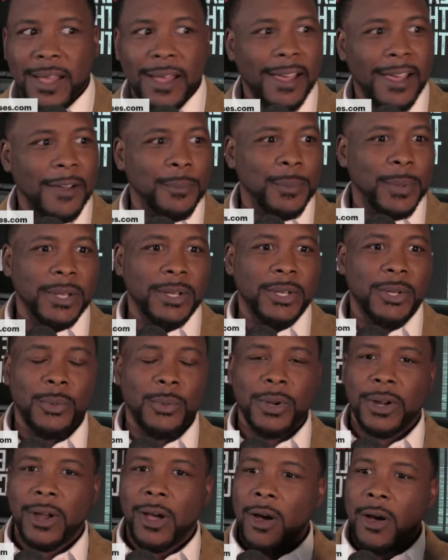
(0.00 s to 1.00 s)
I have been
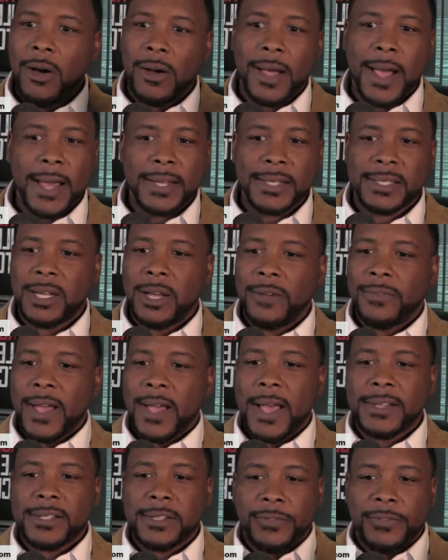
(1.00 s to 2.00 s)
doing all kind of stuff,
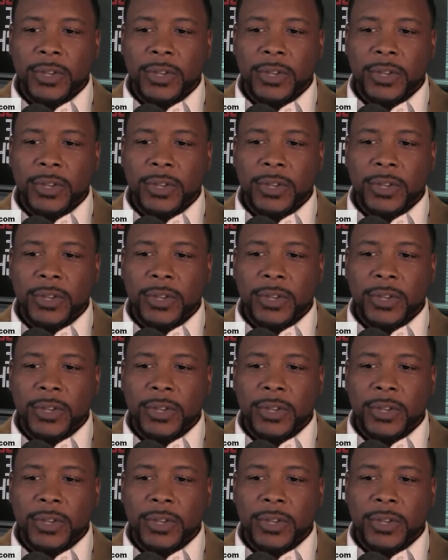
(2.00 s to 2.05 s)
guys.